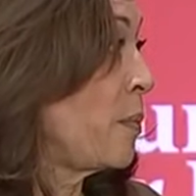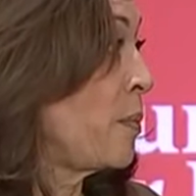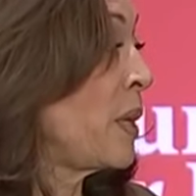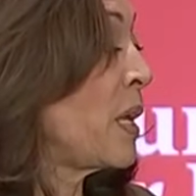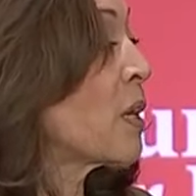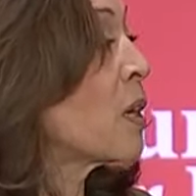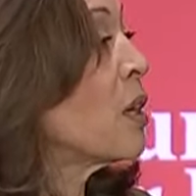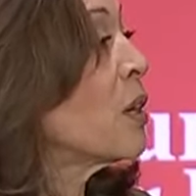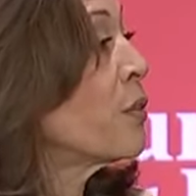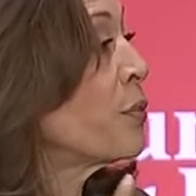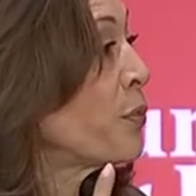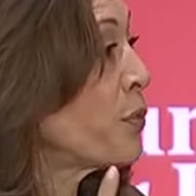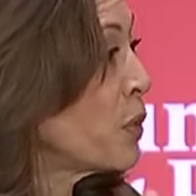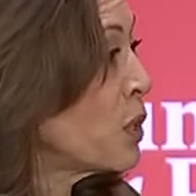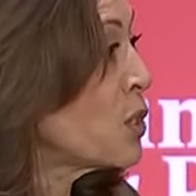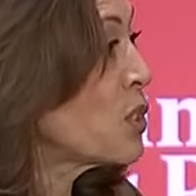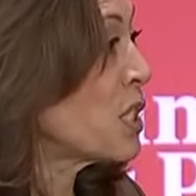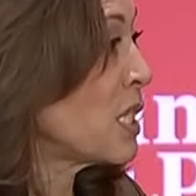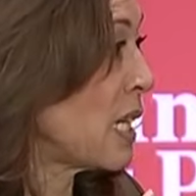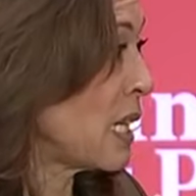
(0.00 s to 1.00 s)
being our
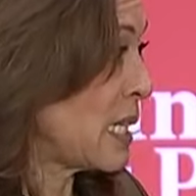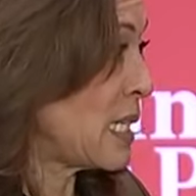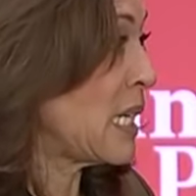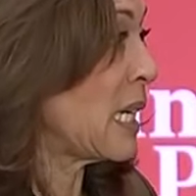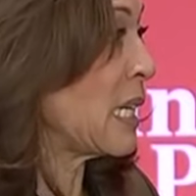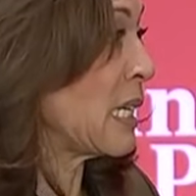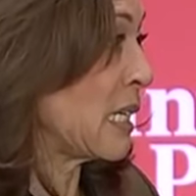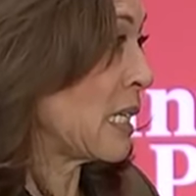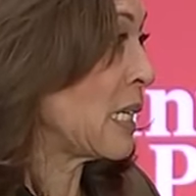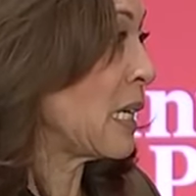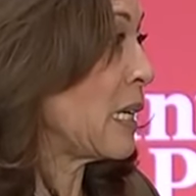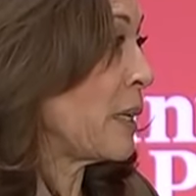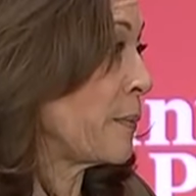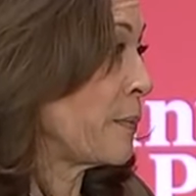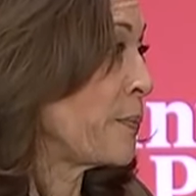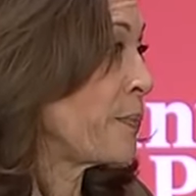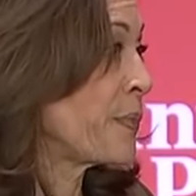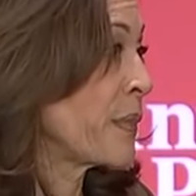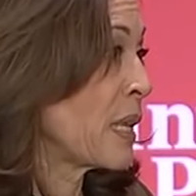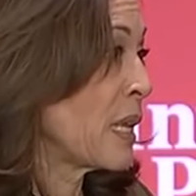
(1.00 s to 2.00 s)
first identity,
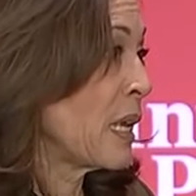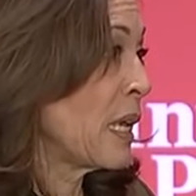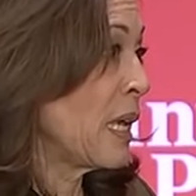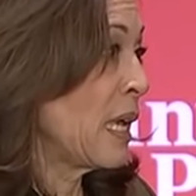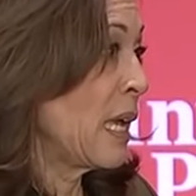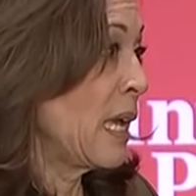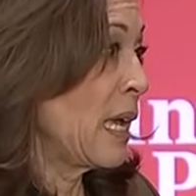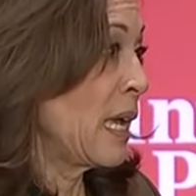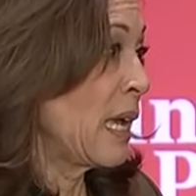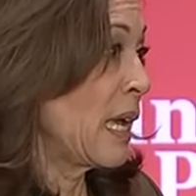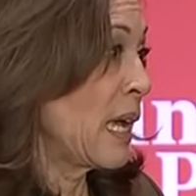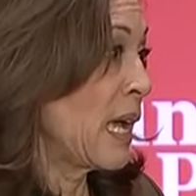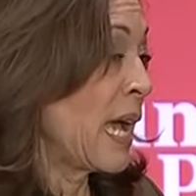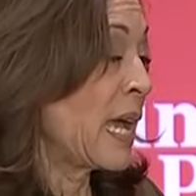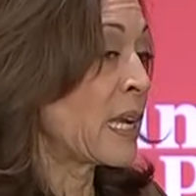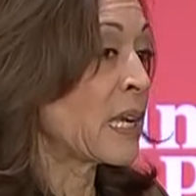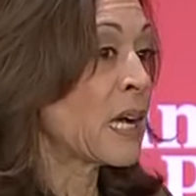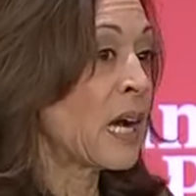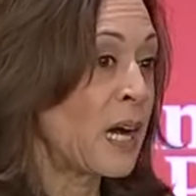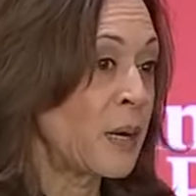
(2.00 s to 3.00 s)

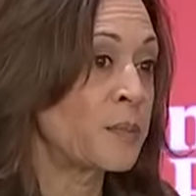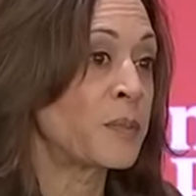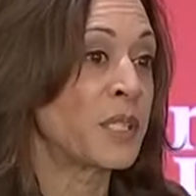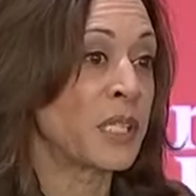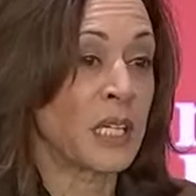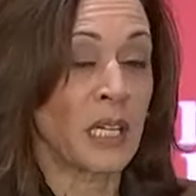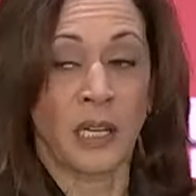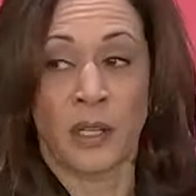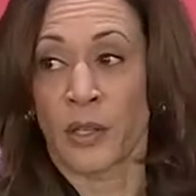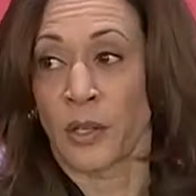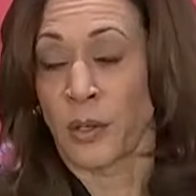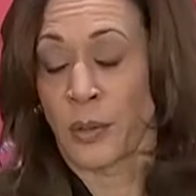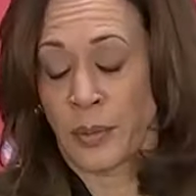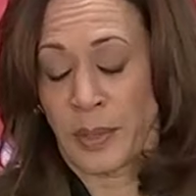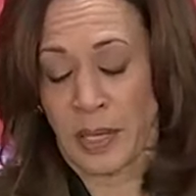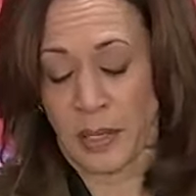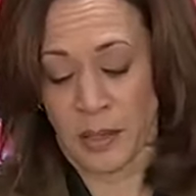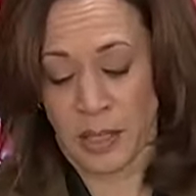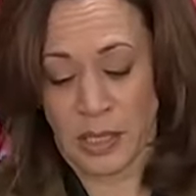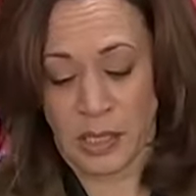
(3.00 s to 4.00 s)
and come together
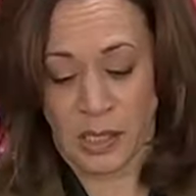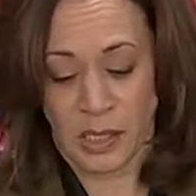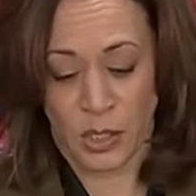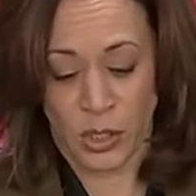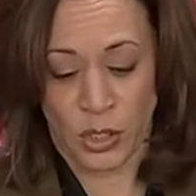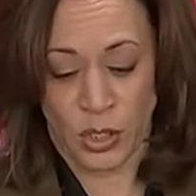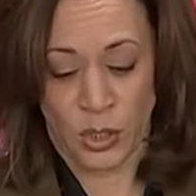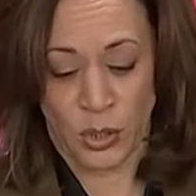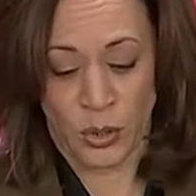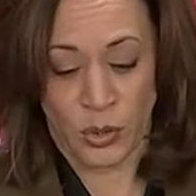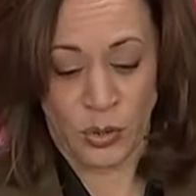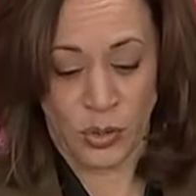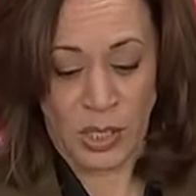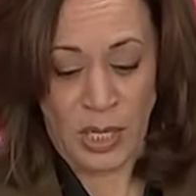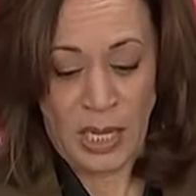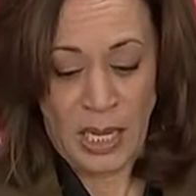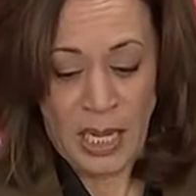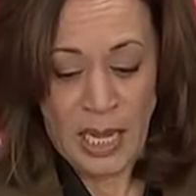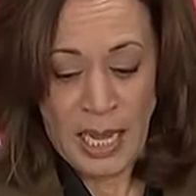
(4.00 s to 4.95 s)
around these issues.